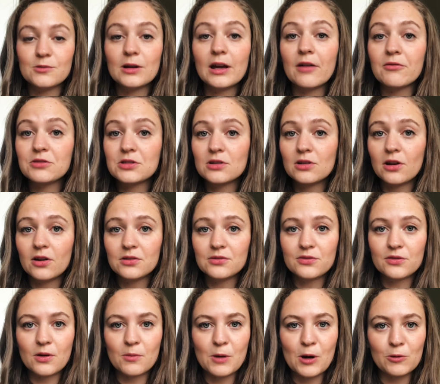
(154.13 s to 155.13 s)
have to learn
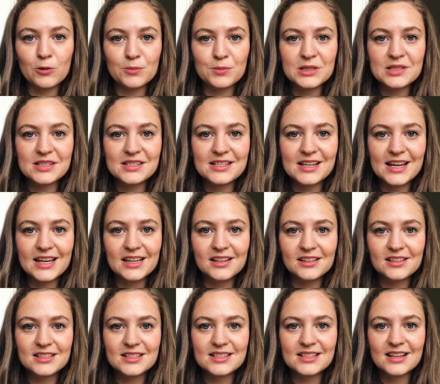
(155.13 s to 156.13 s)
from our
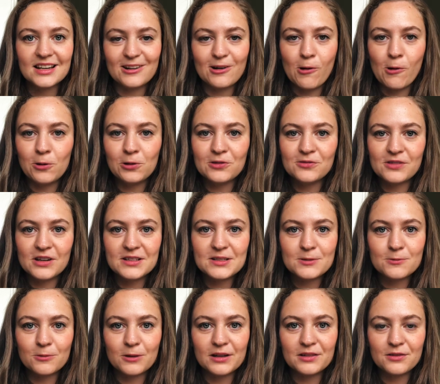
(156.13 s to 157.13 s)
mistakes. All of
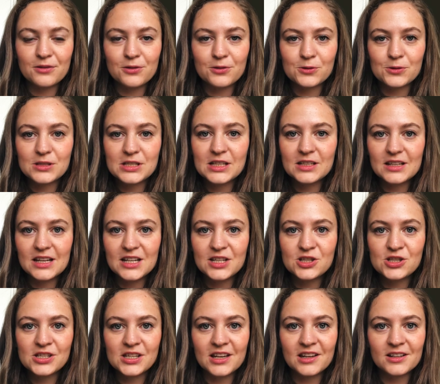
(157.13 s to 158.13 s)
us went through
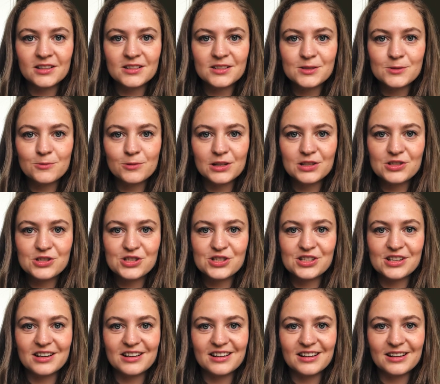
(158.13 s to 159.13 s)
teenage years, which
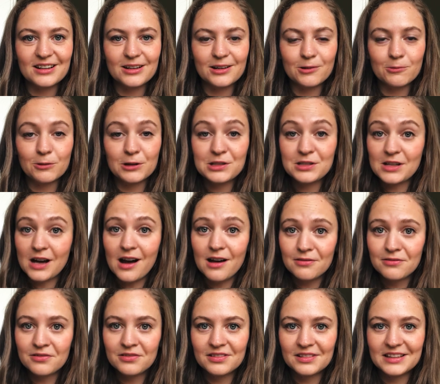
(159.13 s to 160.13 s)
were
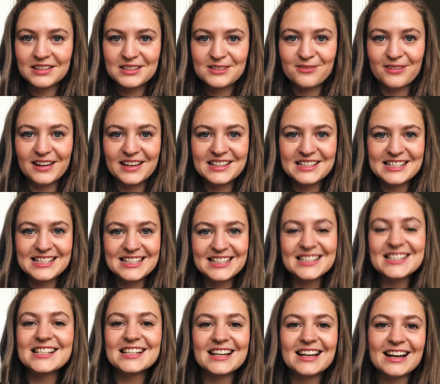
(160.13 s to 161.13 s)
tough, let's face
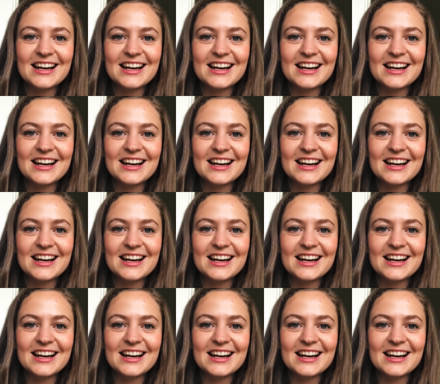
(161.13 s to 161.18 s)
it.